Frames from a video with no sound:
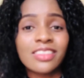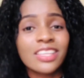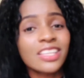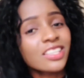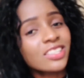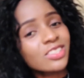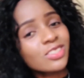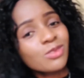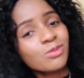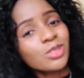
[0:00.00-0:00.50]
thank
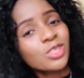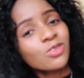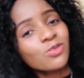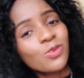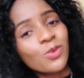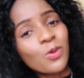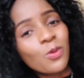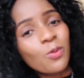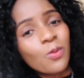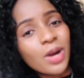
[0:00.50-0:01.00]
you so much
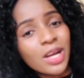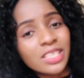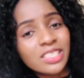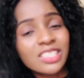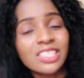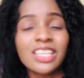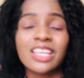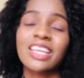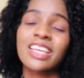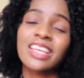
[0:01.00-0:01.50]
for
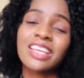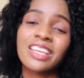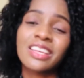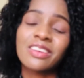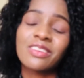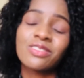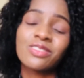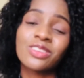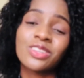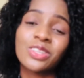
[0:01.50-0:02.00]
watching.
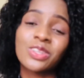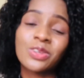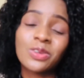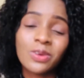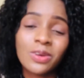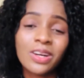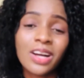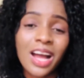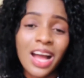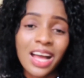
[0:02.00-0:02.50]
If
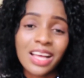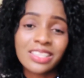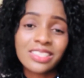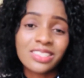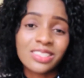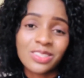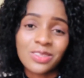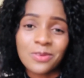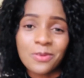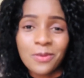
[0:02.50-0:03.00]
you are
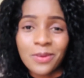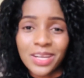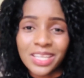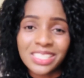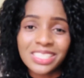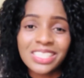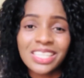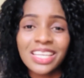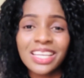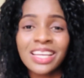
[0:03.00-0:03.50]
still
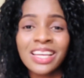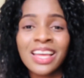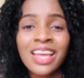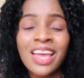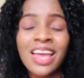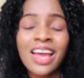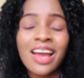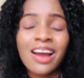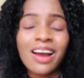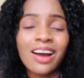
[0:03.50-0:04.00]
watching,
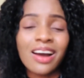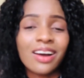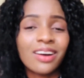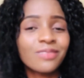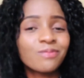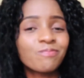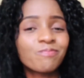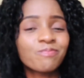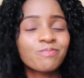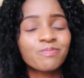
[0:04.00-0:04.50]

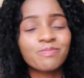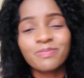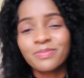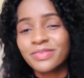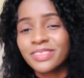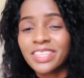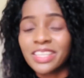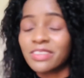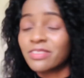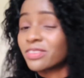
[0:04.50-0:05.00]

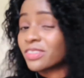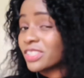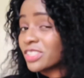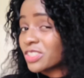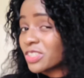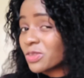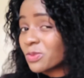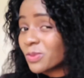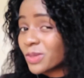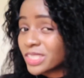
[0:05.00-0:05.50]
if you
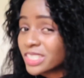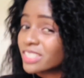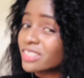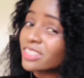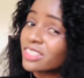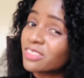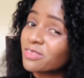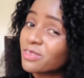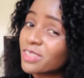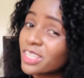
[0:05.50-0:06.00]
enjoyed watching
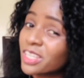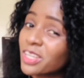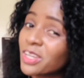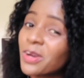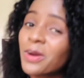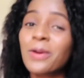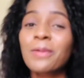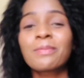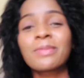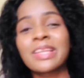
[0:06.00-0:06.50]
this
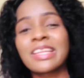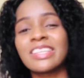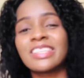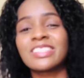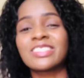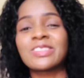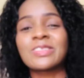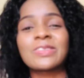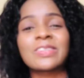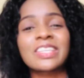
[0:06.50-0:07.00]
video, please
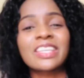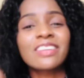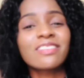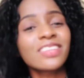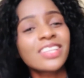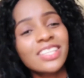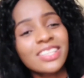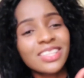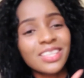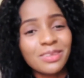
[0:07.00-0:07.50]
do give
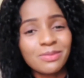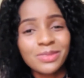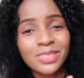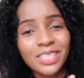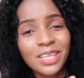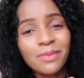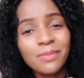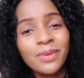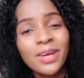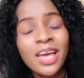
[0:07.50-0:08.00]
it a thumbs
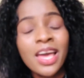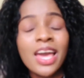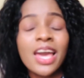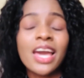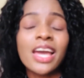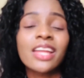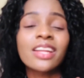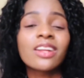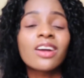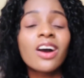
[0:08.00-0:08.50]
up.
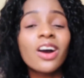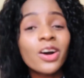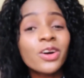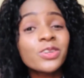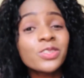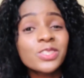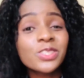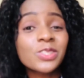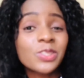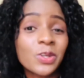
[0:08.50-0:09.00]
And
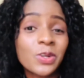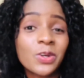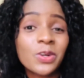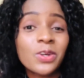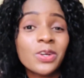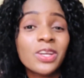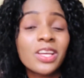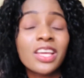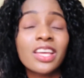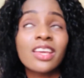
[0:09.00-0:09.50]

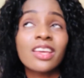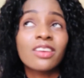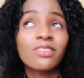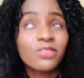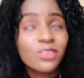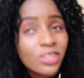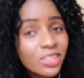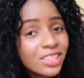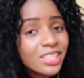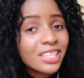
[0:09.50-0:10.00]
also,
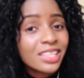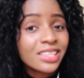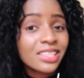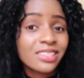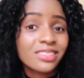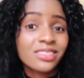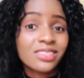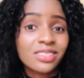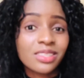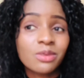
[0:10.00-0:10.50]
if you think
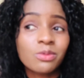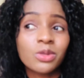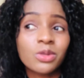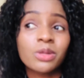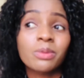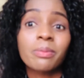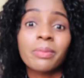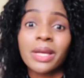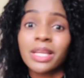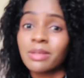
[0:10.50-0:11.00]
that
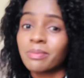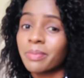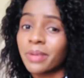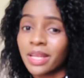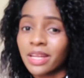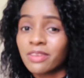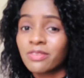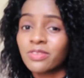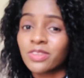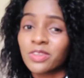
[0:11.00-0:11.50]
someone might
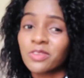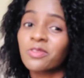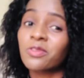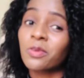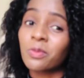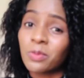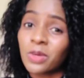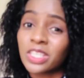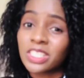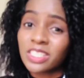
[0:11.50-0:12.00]
benefit
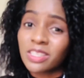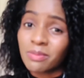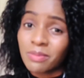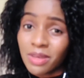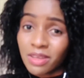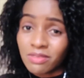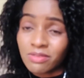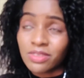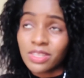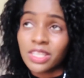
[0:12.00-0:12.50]
from watching
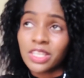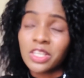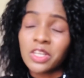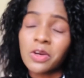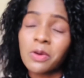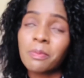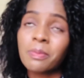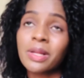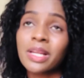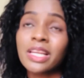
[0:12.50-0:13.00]
my
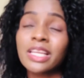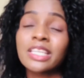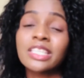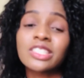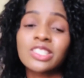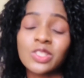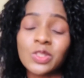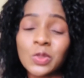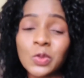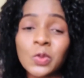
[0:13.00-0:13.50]
video, please
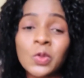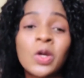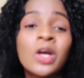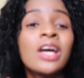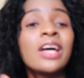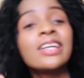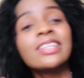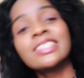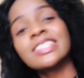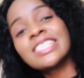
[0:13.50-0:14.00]
do
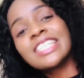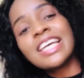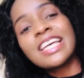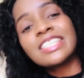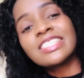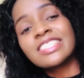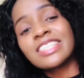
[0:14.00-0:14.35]
share.